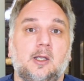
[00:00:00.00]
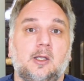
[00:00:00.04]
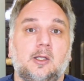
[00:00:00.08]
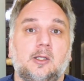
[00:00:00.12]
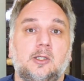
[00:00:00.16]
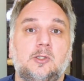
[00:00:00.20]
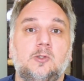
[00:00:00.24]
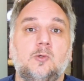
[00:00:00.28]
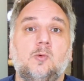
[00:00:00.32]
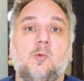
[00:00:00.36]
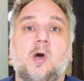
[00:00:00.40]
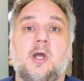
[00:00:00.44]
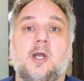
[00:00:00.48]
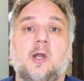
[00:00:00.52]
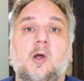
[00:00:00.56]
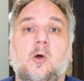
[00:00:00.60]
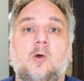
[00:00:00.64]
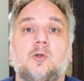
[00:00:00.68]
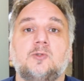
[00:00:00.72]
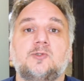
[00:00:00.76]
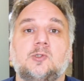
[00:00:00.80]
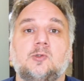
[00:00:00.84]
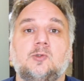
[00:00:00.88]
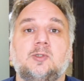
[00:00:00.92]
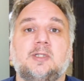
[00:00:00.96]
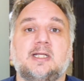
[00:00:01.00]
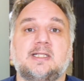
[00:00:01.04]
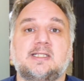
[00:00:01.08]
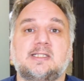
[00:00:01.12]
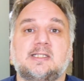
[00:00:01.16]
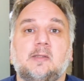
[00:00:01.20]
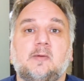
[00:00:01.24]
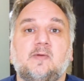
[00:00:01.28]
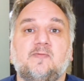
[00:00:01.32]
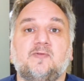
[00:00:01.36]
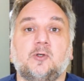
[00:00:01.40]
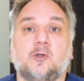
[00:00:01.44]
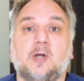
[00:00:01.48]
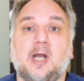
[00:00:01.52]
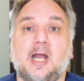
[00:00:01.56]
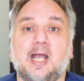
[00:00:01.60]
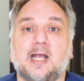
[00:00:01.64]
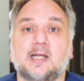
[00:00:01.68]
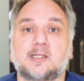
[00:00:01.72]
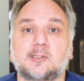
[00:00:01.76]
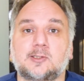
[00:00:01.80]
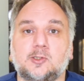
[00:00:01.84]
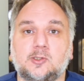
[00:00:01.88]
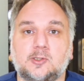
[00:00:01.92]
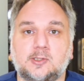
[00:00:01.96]
you want to also get some of your
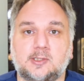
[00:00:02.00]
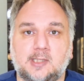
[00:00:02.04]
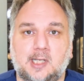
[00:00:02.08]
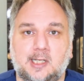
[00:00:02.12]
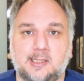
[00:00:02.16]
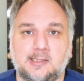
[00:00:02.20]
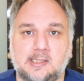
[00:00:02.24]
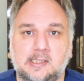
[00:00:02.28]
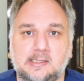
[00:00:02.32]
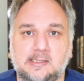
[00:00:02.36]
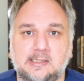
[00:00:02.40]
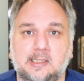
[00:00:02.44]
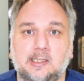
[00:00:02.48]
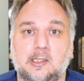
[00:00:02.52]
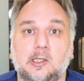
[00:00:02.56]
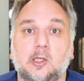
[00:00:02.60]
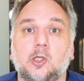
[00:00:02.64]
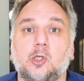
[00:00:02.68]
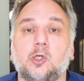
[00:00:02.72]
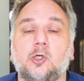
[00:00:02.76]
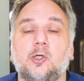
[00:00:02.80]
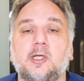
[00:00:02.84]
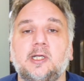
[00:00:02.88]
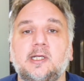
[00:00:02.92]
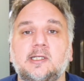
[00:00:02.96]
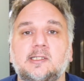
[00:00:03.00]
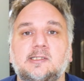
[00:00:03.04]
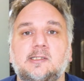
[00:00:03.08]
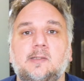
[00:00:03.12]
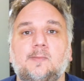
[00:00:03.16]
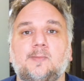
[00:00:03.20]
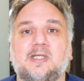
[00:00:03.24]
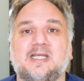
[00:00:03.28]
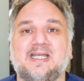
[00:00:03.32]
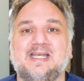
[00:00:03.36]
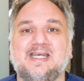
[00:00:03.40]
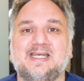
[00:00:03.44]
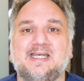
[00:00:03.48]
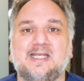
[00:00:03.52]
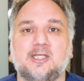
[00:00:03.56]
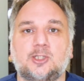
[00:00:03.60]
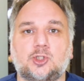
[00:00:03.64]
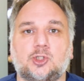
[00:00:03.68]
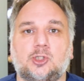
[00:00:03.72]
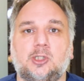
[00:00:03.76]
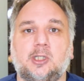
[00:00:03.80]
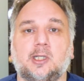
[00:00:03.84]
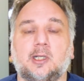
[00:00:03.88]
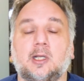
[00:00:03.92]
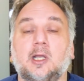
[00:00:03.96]
exercises in, learning some
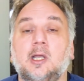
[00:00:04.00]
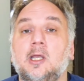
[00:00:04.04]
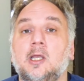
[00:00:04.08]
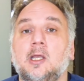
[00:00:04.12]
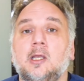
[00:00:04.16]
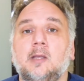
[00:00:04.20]
conditioning,